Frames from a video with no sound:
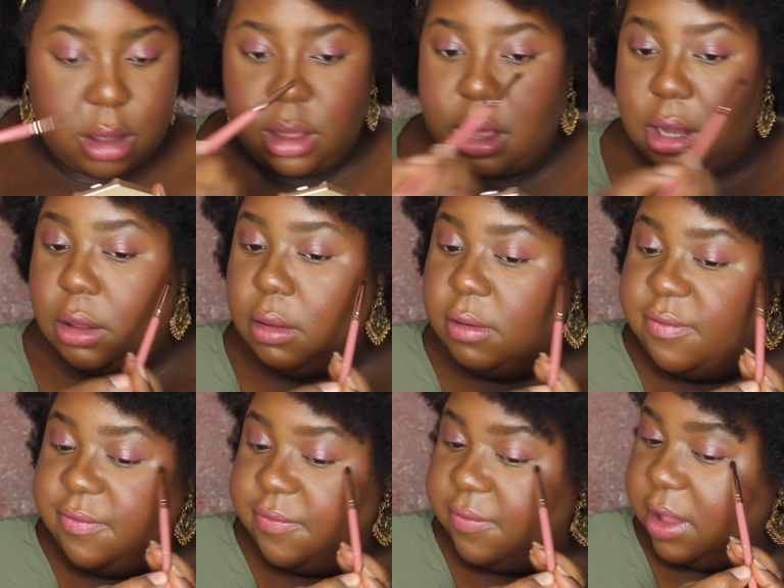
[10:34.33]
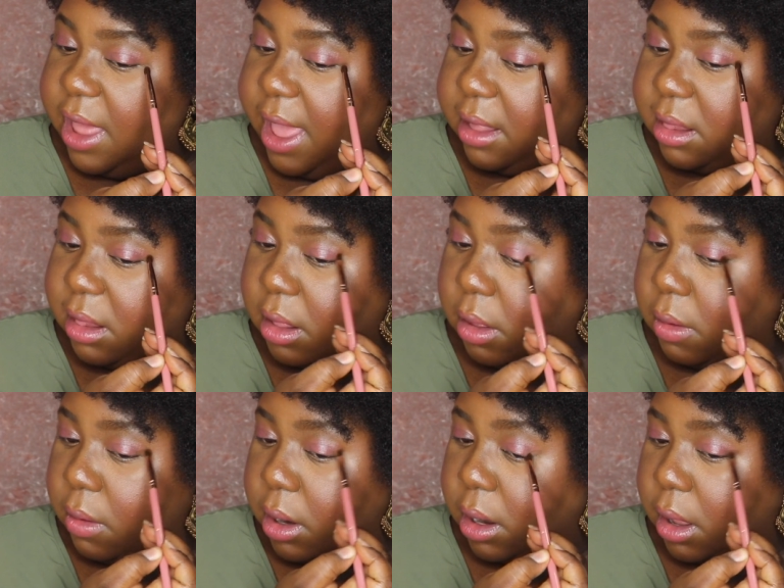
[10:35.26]
get a little flex
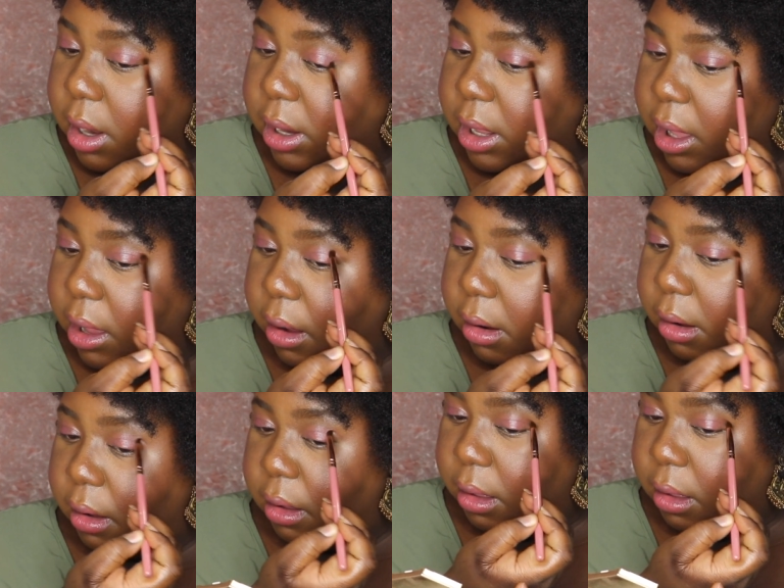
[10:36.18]
going on here.